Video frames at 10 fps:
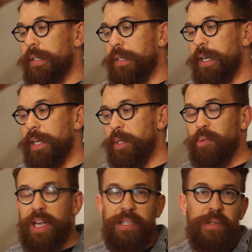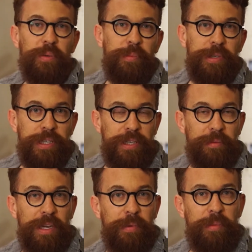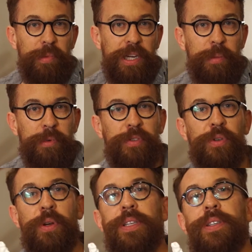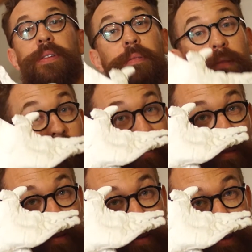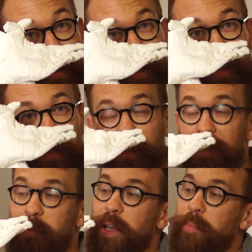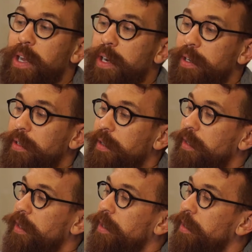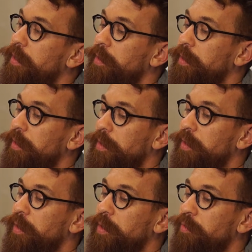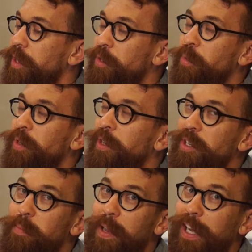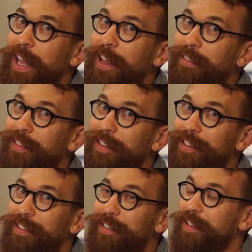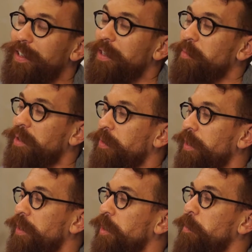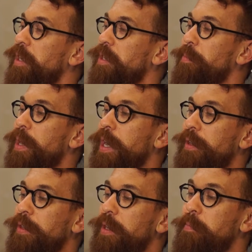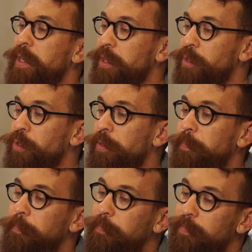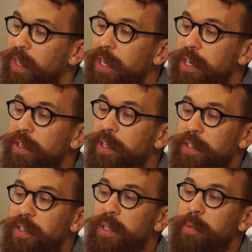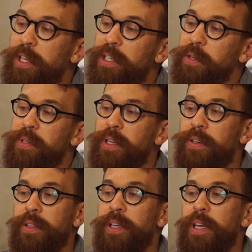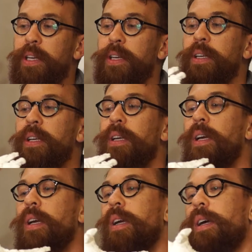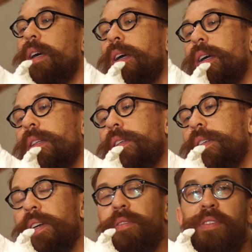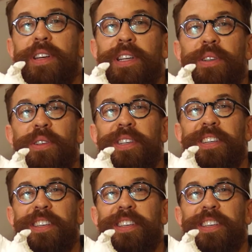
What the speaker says: I guess plaster would be maybe the medium of choice. This is my model. The French word is maquette, but it really just means model, a miniature. And you can see, because I was under the gun, this is unfinished.